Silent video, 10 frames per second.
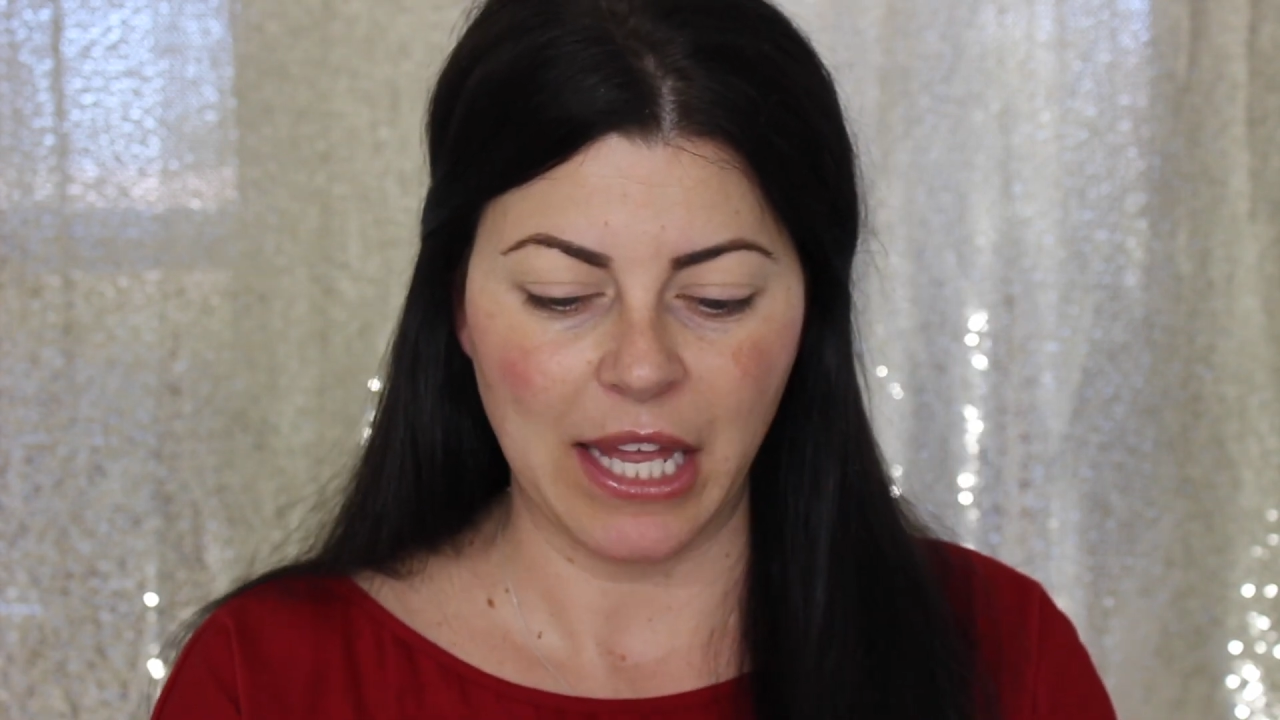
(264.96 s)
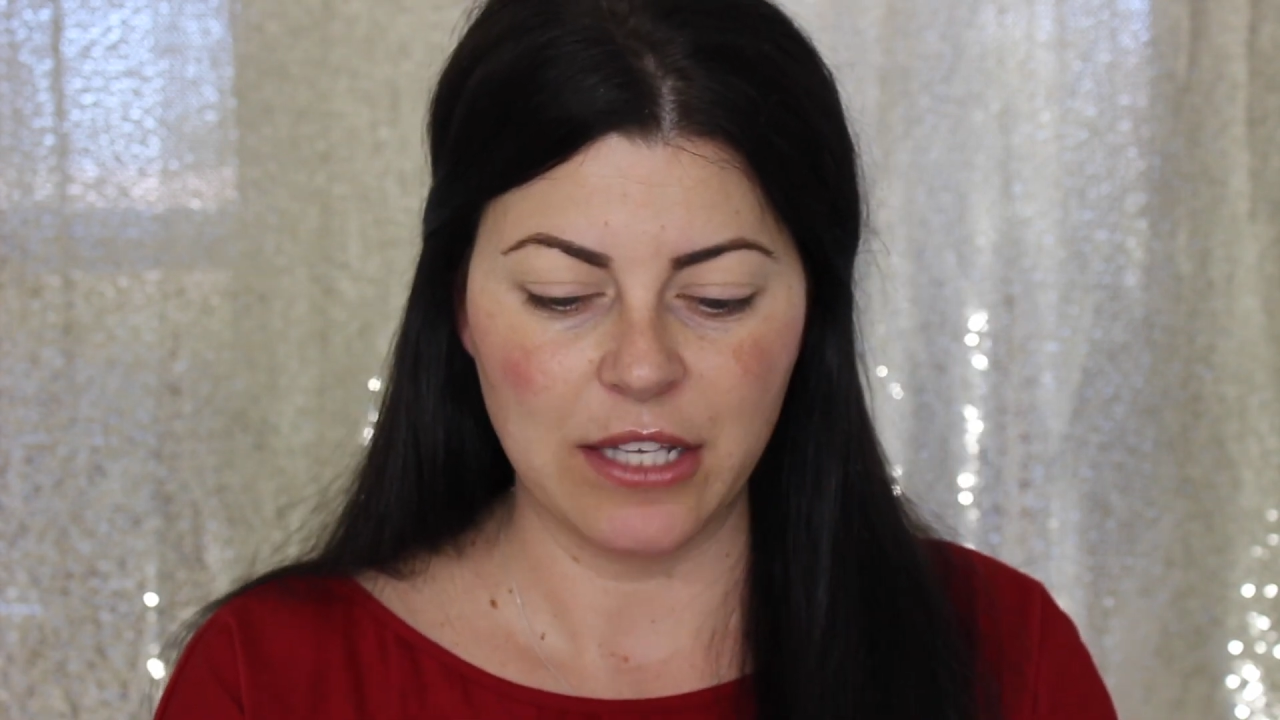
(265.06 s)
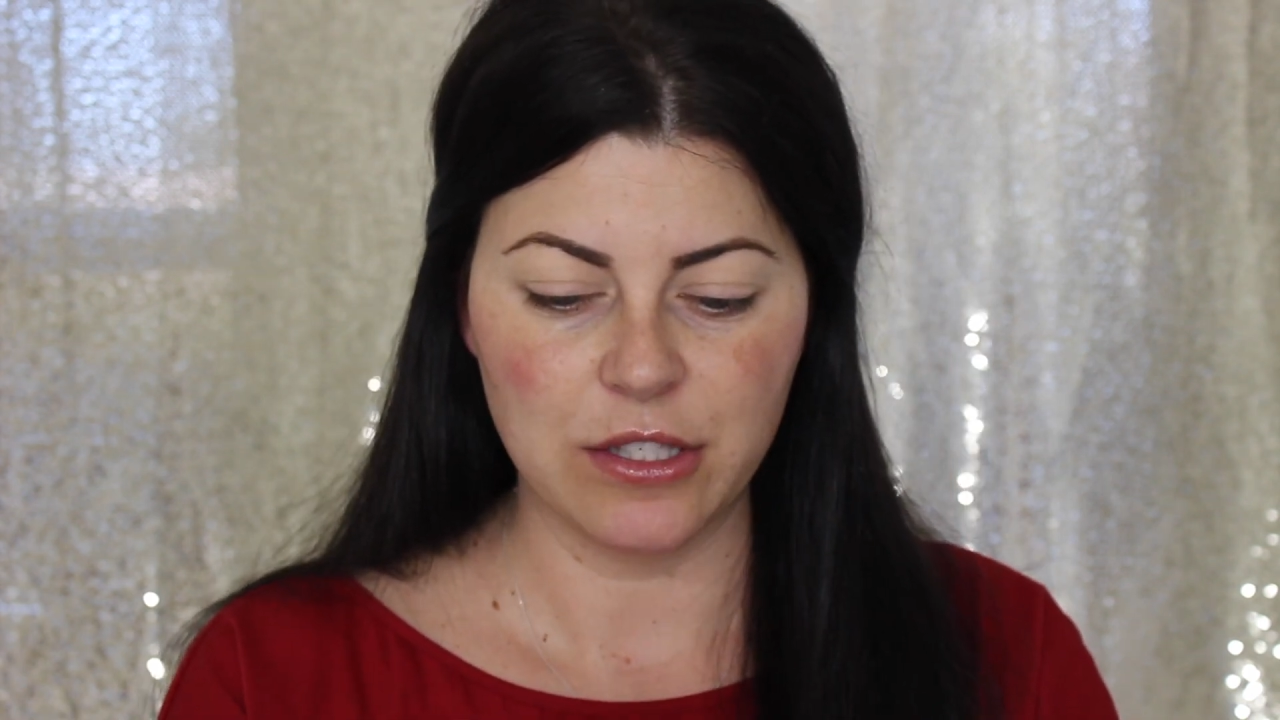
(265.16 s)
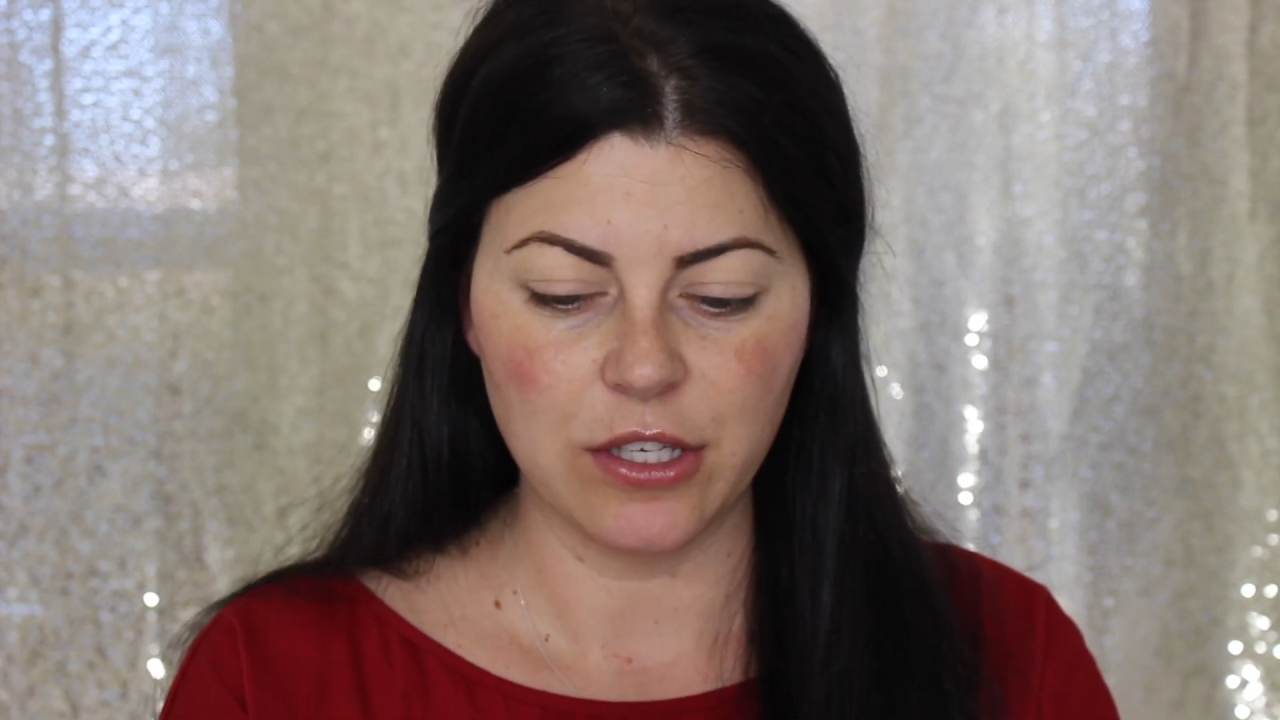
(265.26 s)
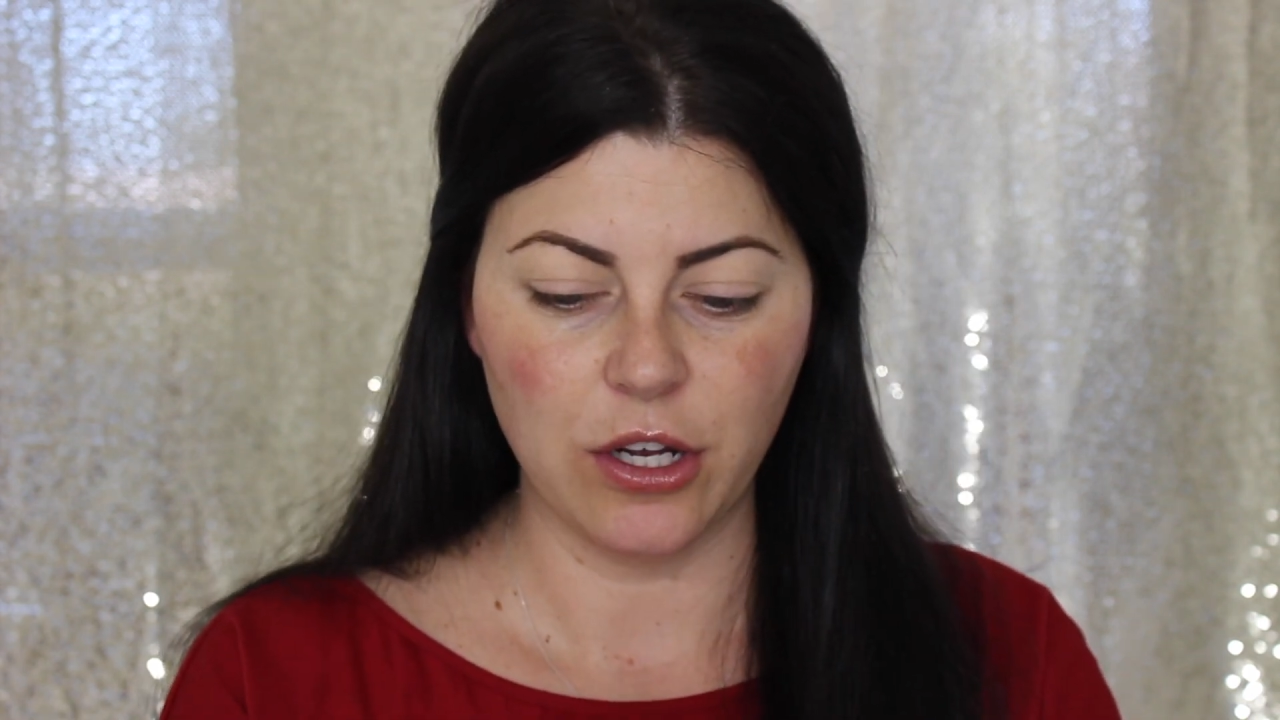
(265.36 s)

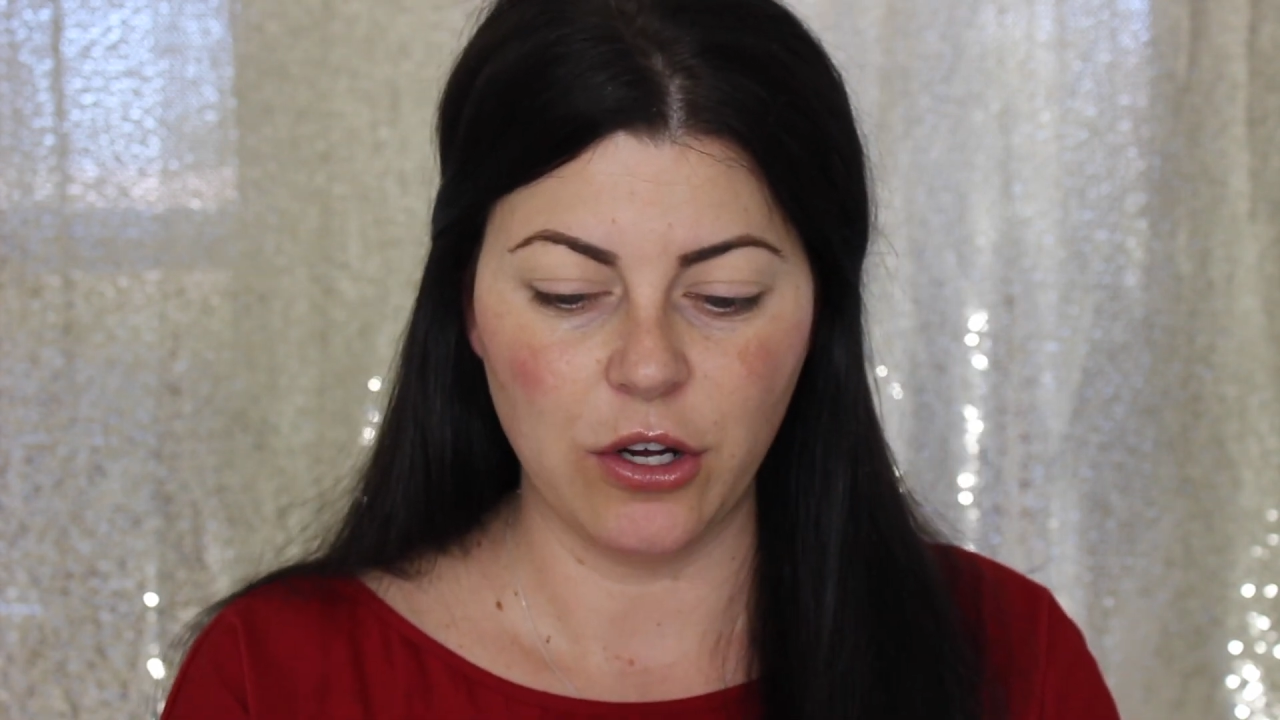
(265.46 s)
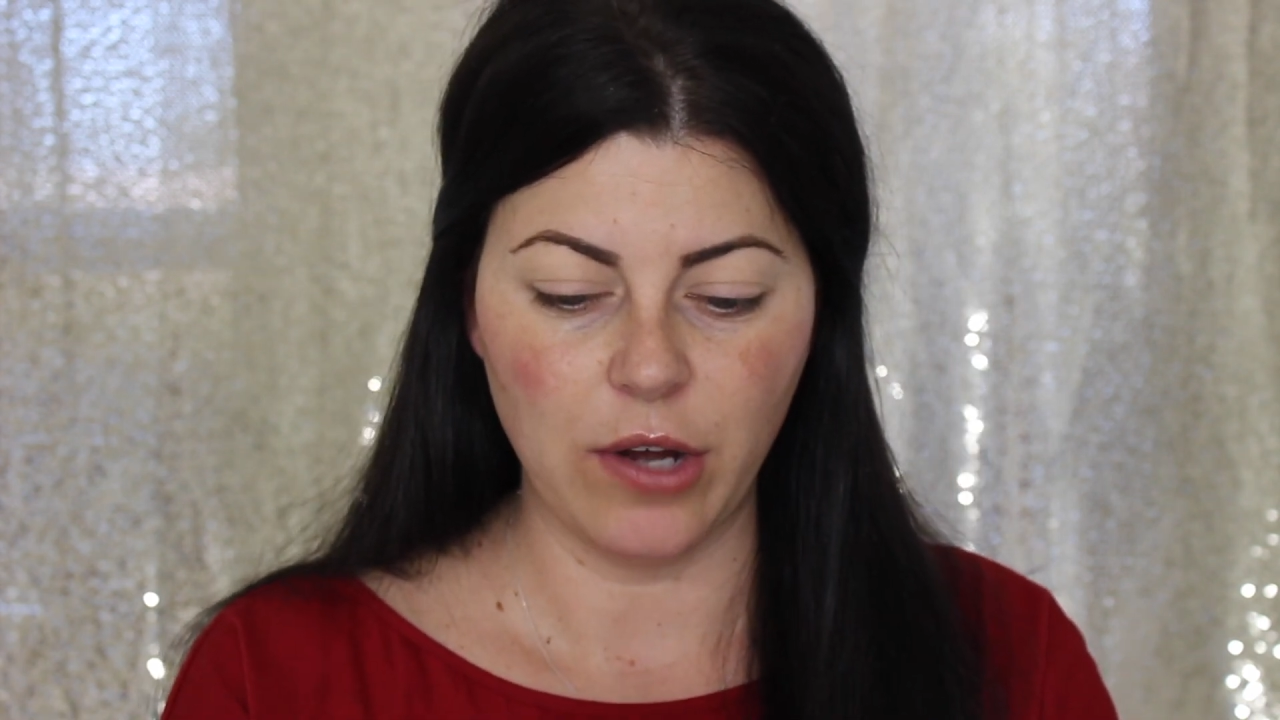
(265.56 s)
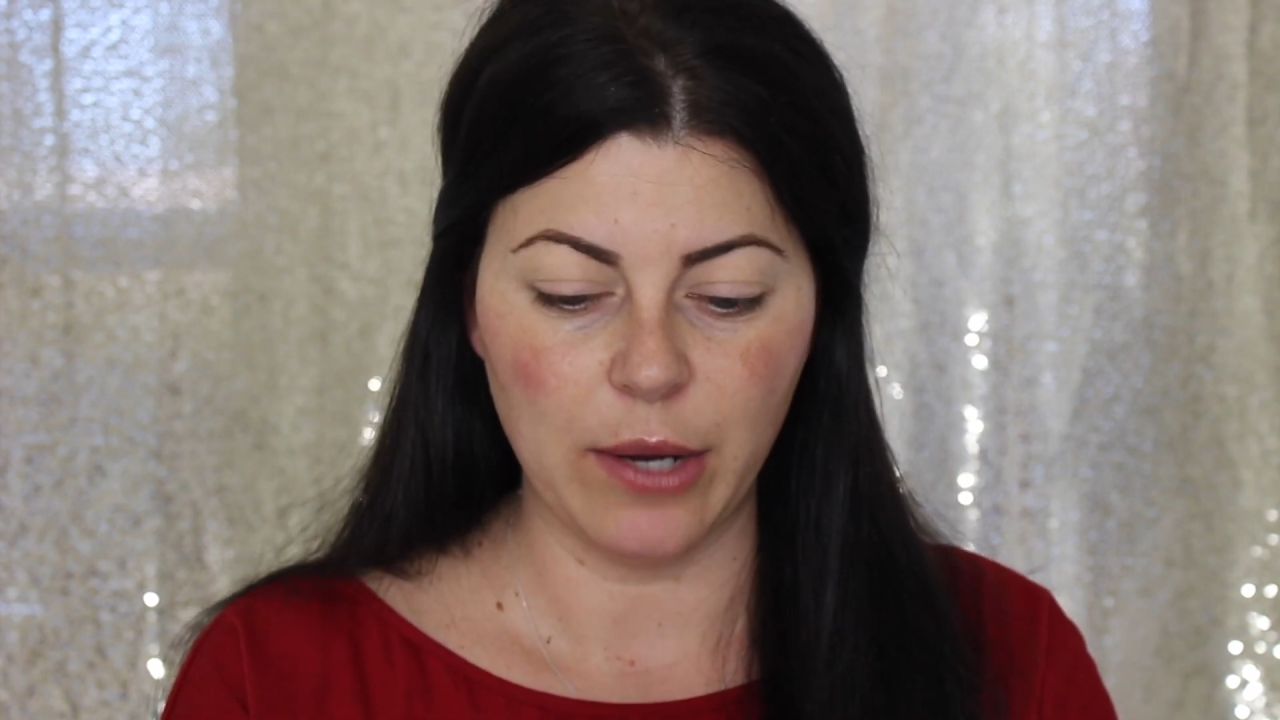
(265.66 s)
And so